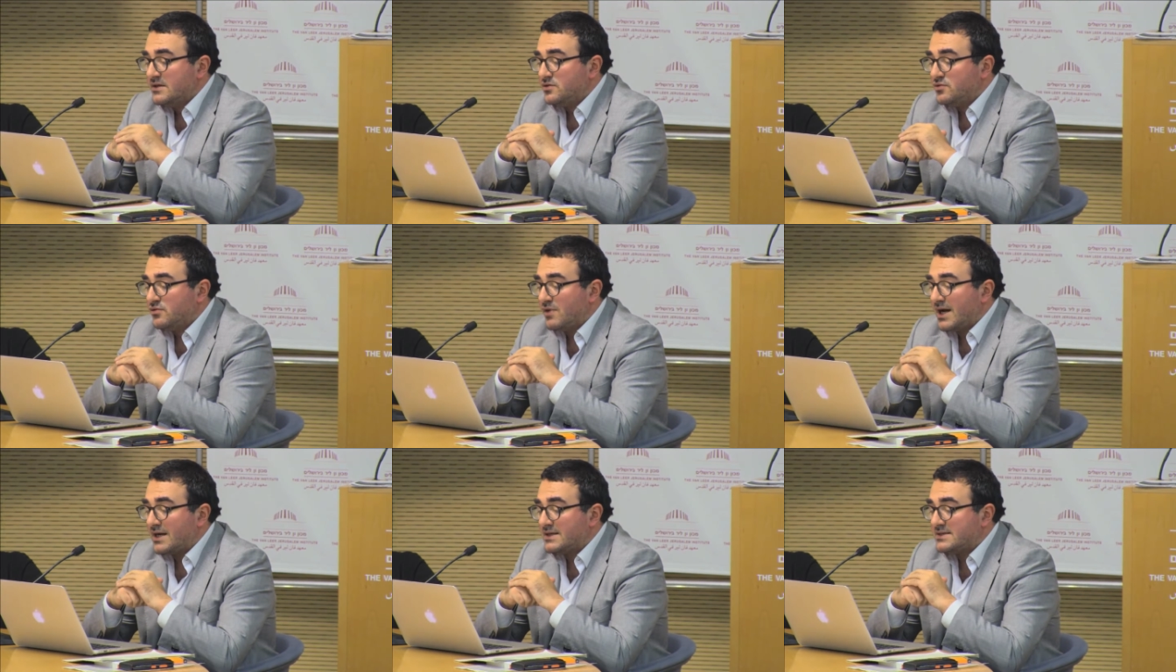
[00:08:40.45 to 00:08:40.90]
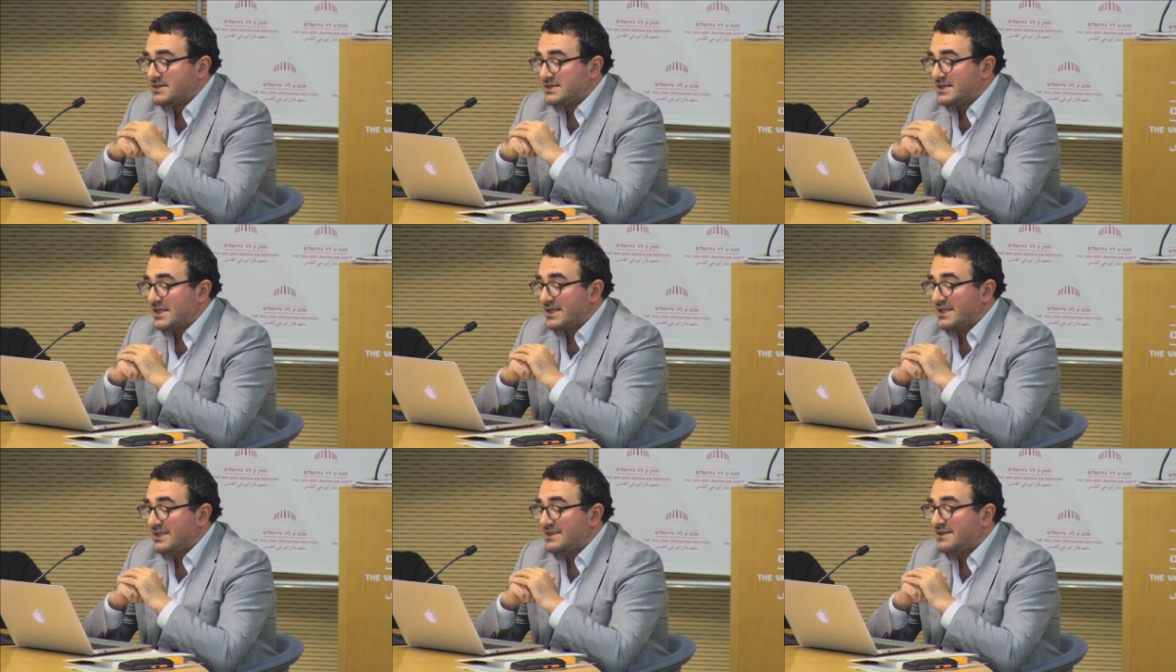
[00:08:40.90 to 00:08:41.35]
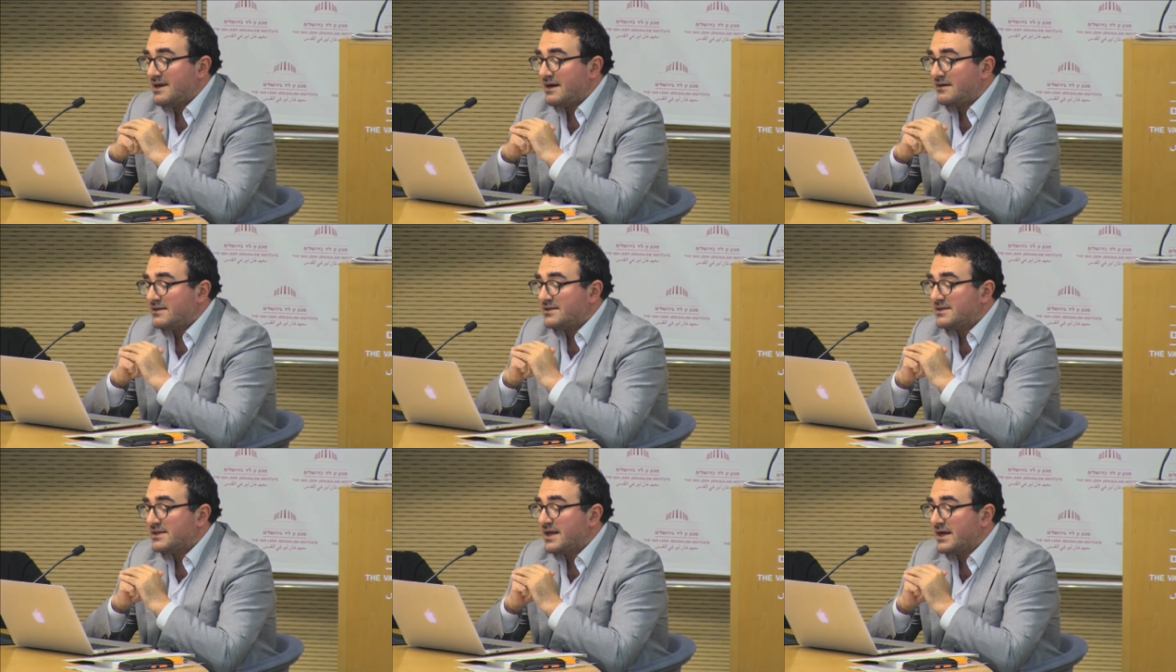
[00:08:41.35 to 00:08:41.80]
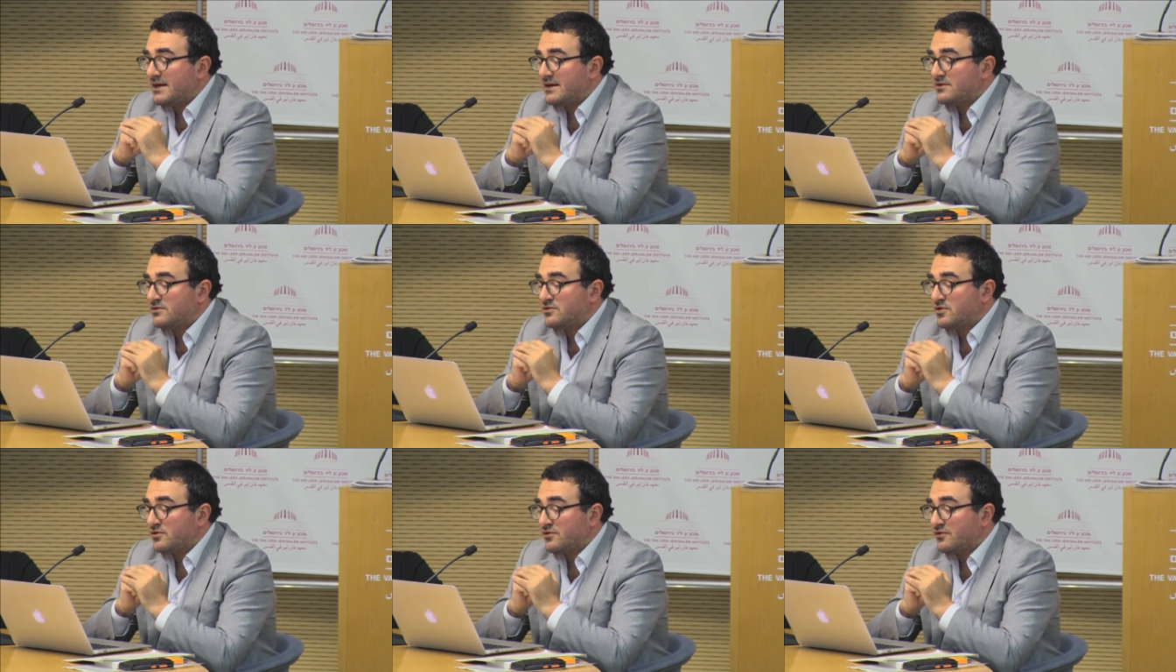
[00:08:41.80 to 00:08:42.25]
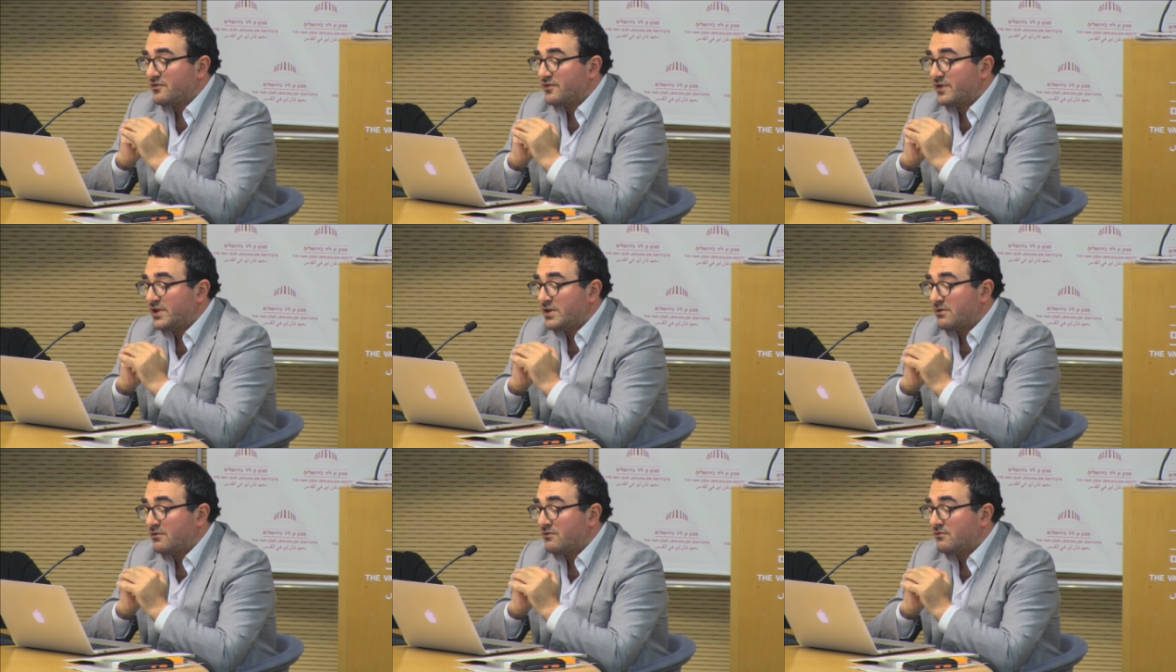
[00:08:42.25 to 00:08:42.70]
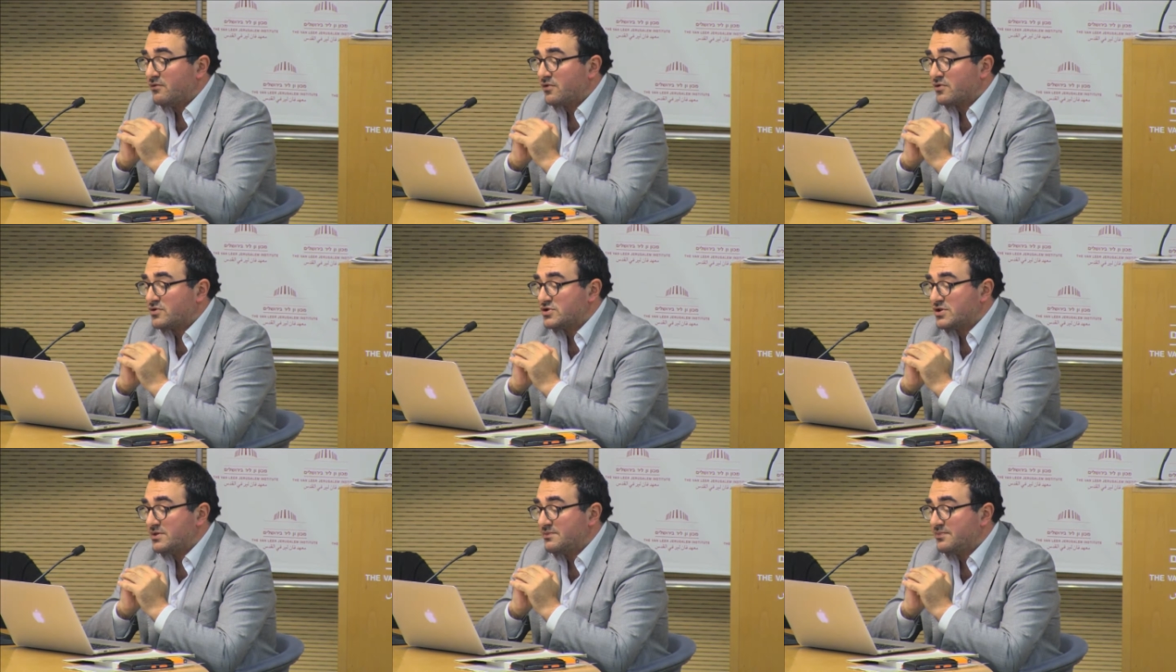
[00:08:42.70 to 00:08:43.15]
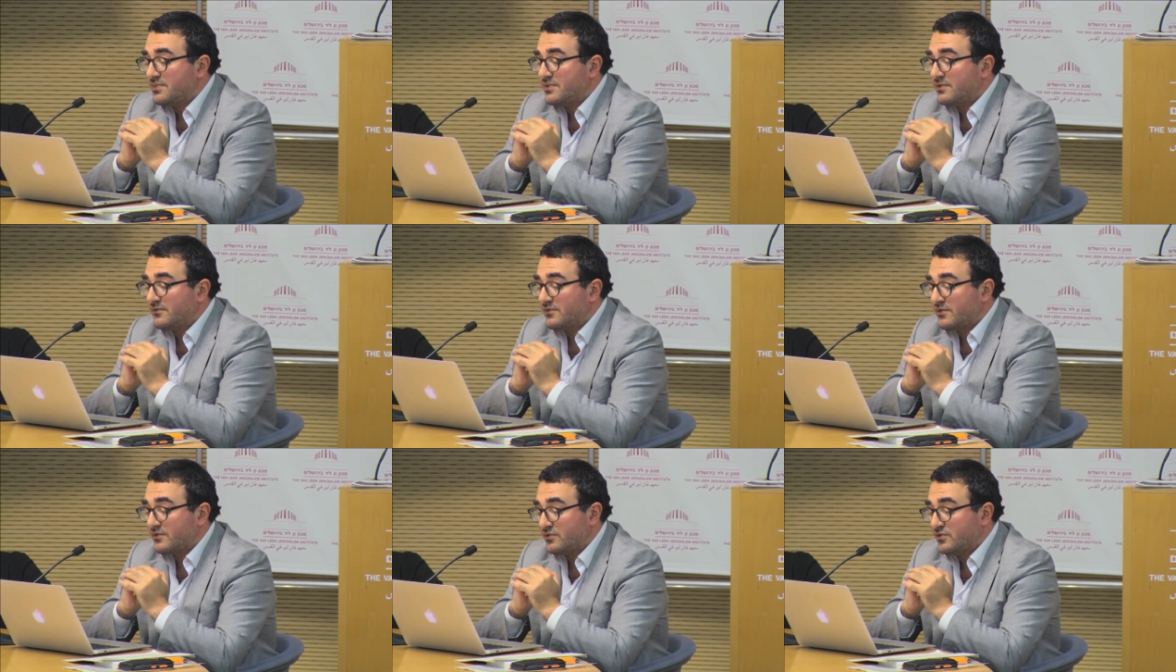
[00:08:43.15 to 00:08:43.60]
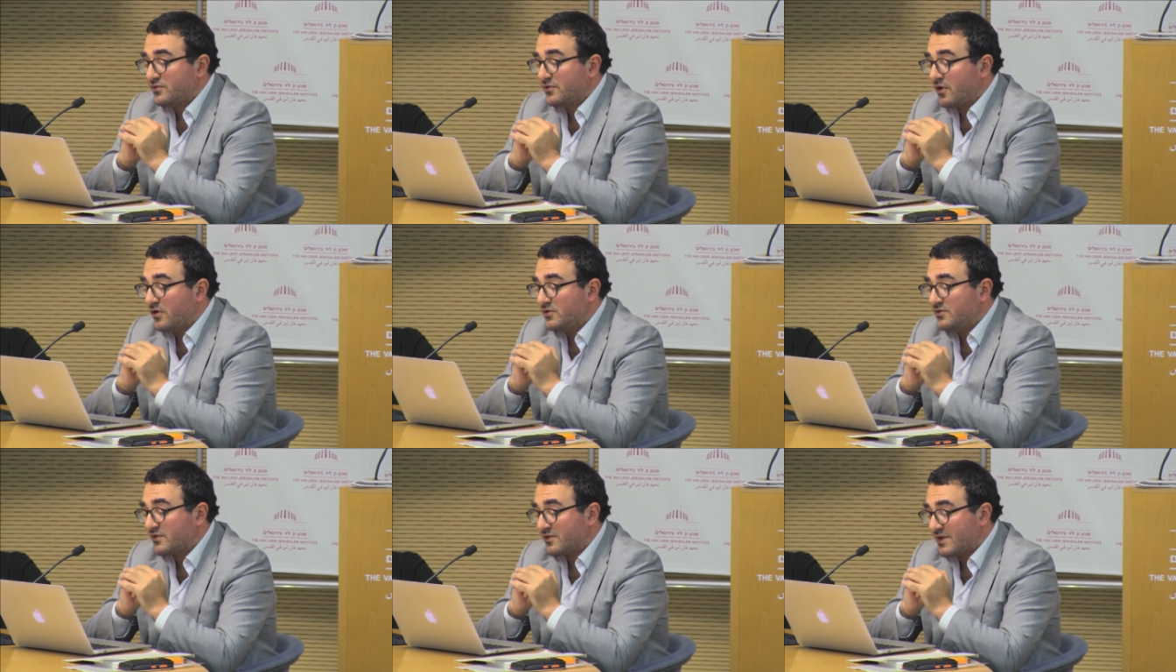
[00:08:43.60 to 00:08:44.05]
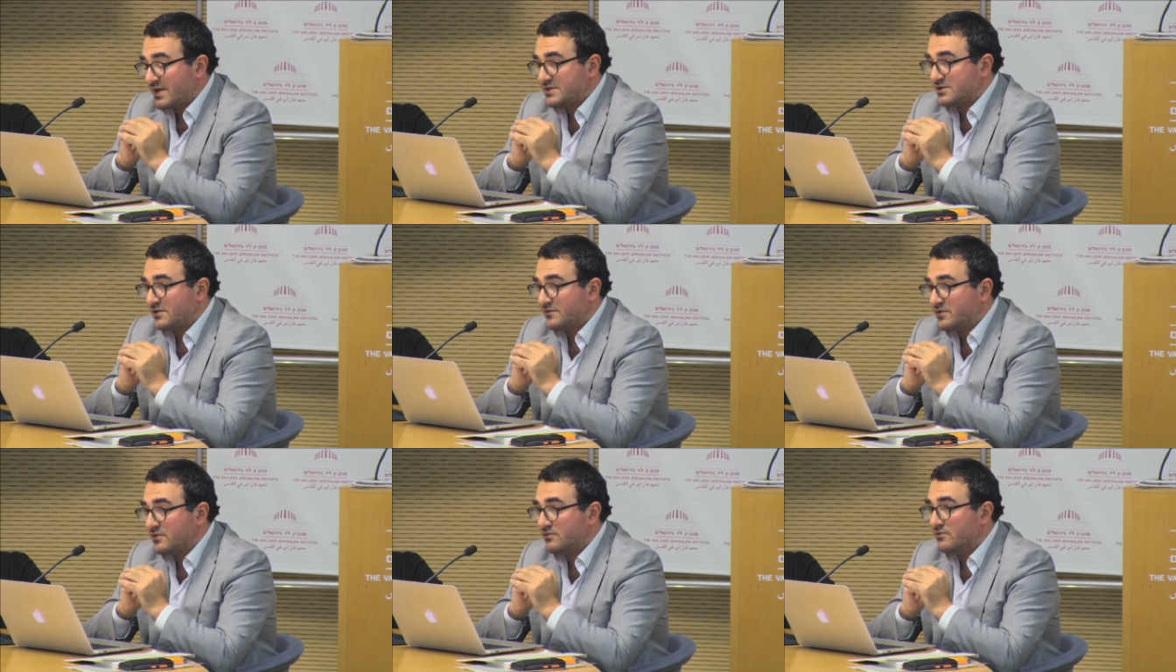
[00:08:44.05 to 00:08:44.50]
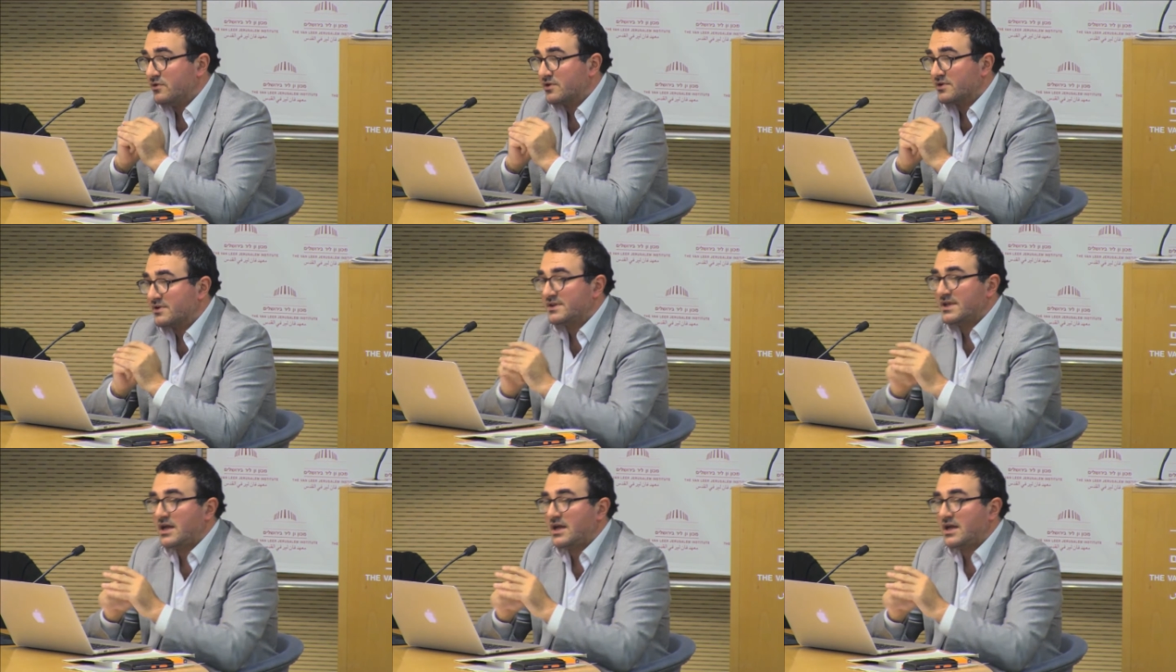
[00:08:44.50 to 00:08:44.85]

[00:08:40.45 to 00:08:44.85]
to act as an indirect guarantor of freedom of worship on the rest of the world.